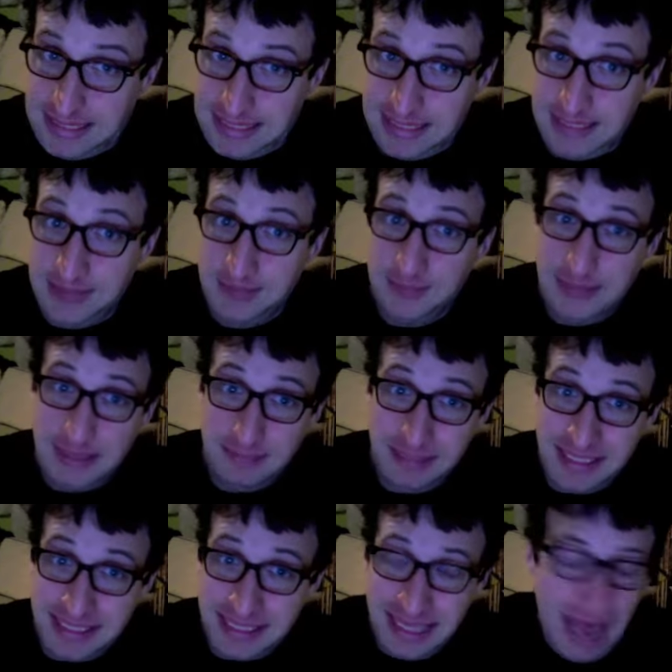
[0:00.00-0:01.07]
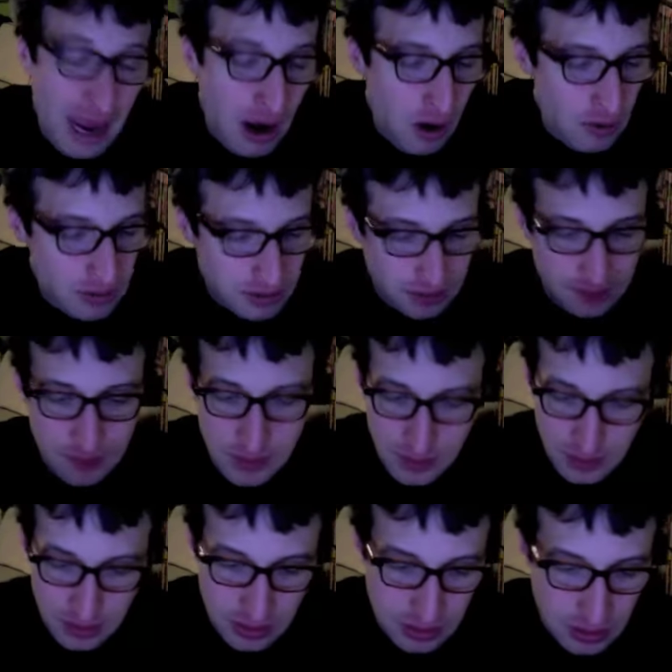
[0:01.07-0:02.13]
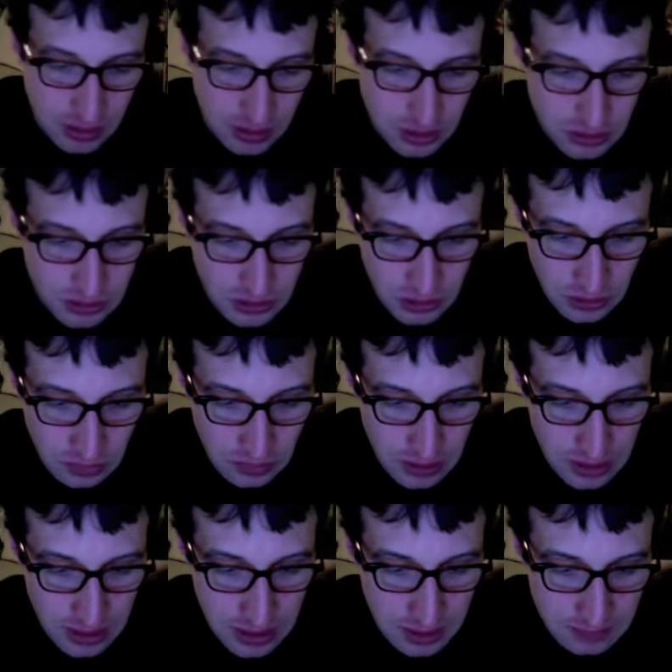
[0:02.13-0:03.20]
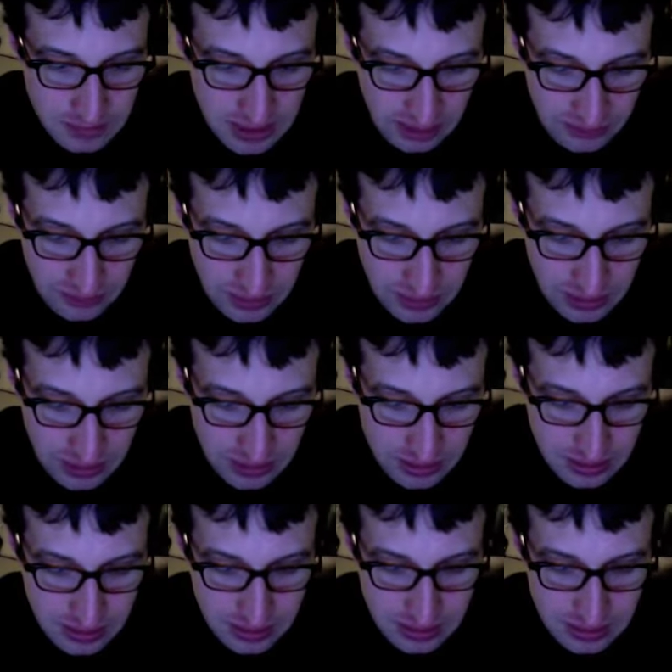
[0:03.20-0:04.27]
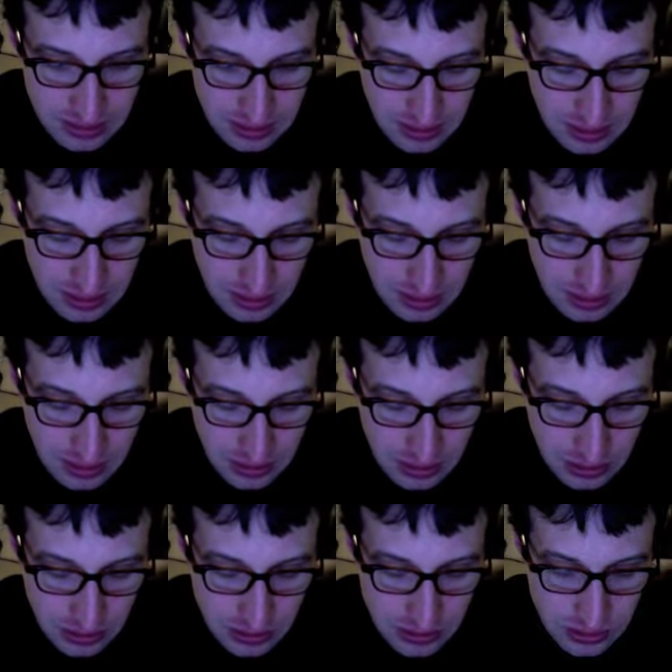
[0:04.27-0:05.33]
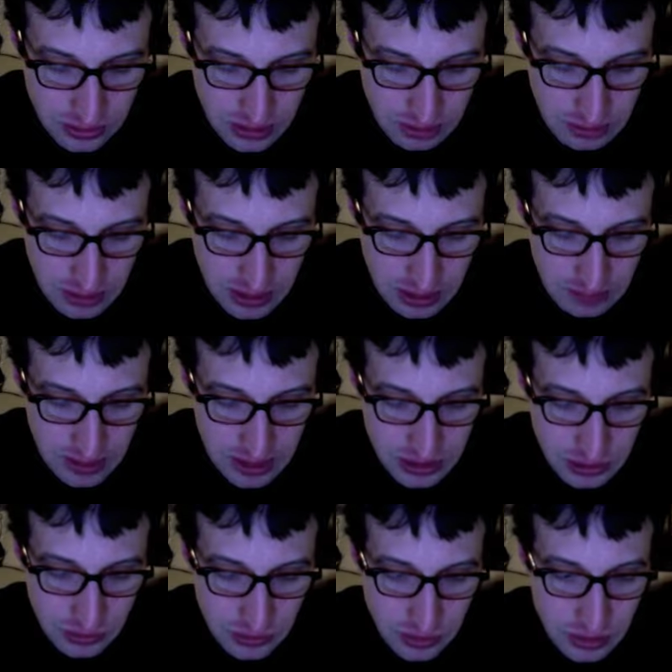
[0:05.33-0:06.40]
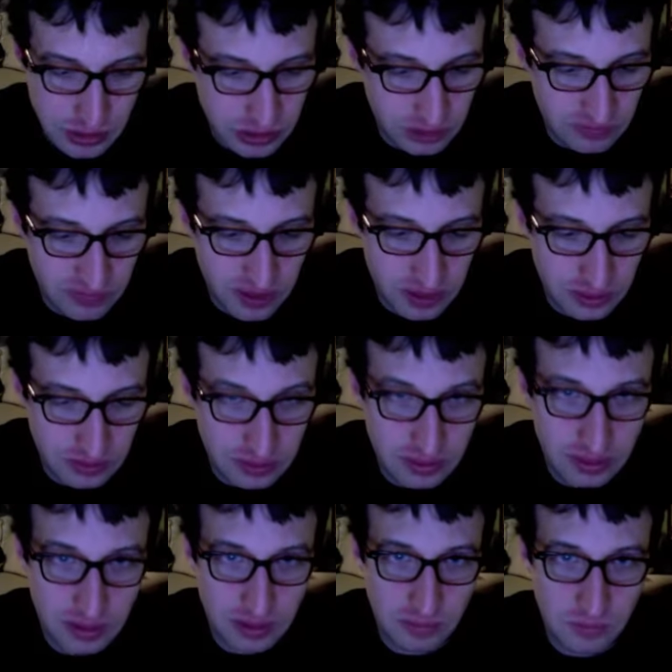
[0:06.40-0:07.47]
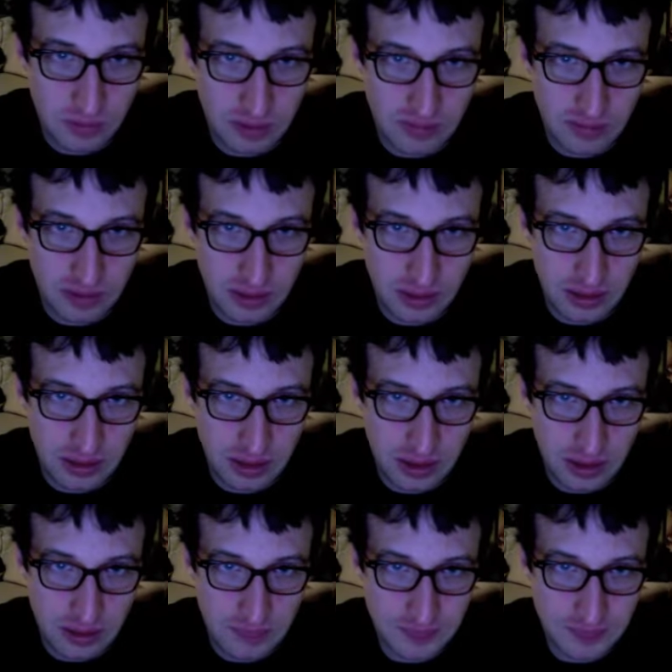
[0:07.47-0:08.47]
you've been missing out. So definitely, this is a good story to pick up. Agent Orange. You find out one of the